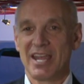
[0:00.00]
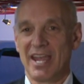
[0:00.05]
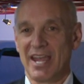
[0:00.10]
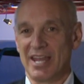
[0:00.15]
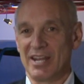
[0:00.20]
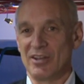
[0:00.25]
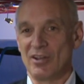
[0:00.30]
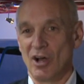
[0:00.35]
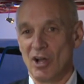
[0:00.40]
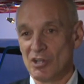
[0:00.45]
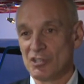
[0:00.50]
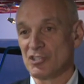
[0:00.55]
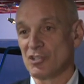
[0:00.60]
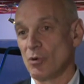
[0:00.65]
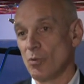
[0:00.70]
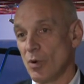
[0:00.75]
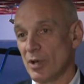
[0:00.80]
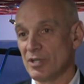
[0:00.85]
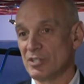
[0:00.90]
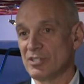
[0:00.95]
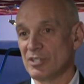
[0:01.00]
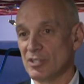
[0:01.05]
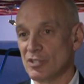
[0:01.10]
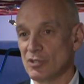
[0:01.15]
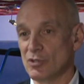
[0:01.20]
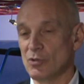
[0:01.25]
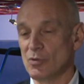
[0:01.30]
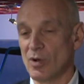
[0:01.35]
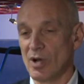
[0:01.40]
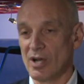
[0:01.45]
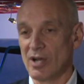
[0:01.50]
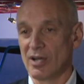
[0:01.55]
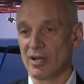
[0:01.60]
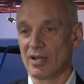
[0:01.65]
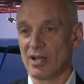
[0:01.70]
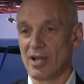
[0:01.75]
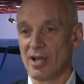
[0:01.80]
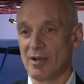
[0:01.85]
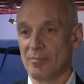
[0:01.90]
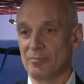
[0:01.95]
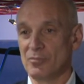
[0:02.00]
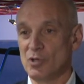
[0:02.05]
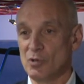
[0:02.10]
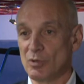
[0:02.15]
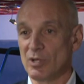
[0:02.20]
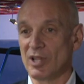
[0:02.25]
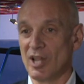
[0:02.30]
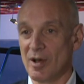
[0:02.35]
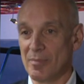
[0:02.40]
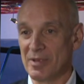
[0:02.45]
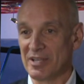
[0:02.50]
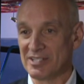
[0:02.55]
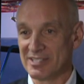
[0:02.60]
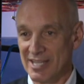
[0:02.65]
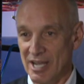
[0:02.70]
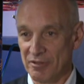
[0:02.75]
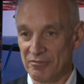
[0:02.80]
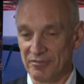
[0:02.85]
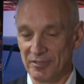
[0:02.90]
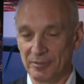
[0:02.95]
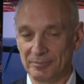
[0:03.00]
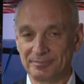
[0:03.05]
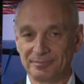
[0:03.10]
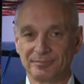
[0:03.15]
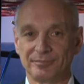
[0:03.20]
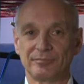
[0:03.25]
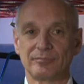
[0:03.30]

and also wanted to do a uh, um, new club in Southfield.